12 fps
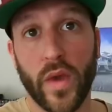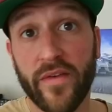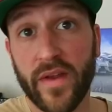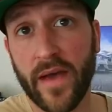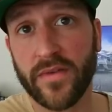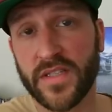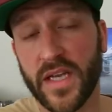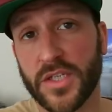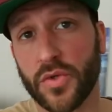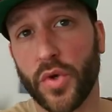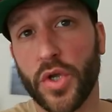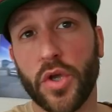We even have a
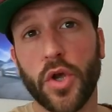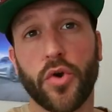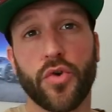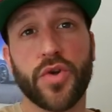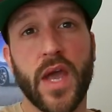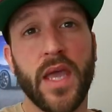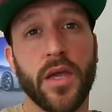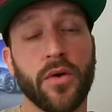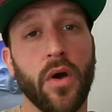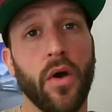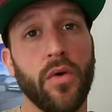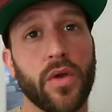section where you can create
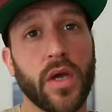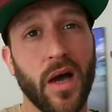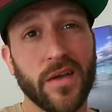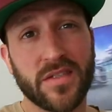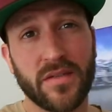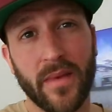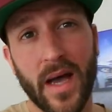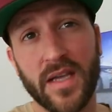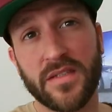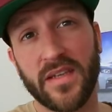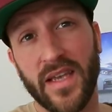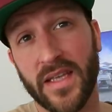your own
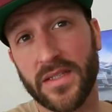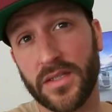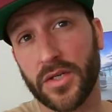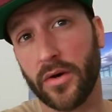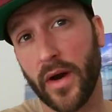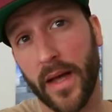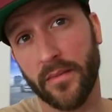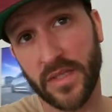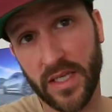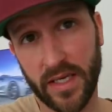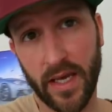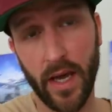customized Instagram
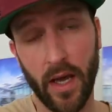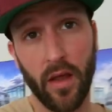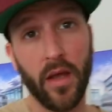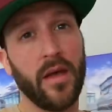decal.